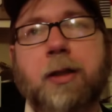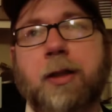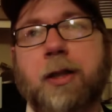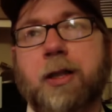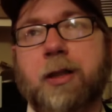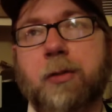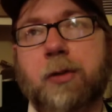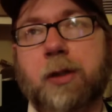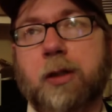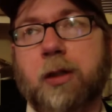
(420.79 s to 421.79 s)
And she was
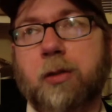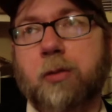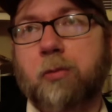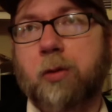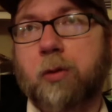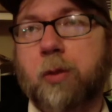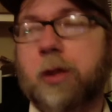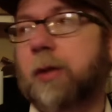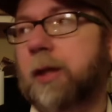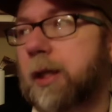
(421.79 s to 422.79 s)
like, you know, well, what do
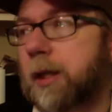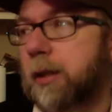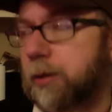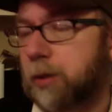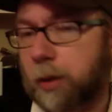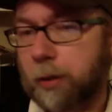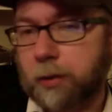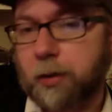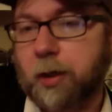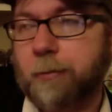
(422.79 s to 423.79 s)
you want to get? And so I
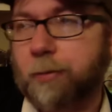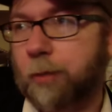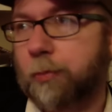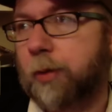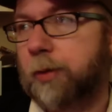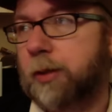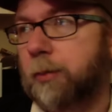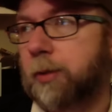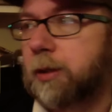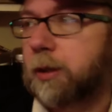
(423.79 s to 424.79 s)
kind of probed around to see
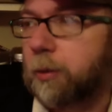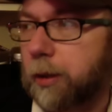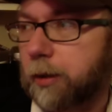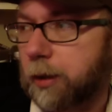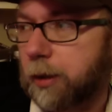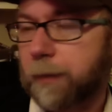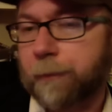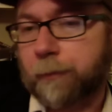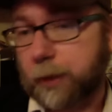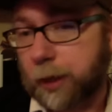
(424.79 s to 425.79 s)
what she wanted to get. Then I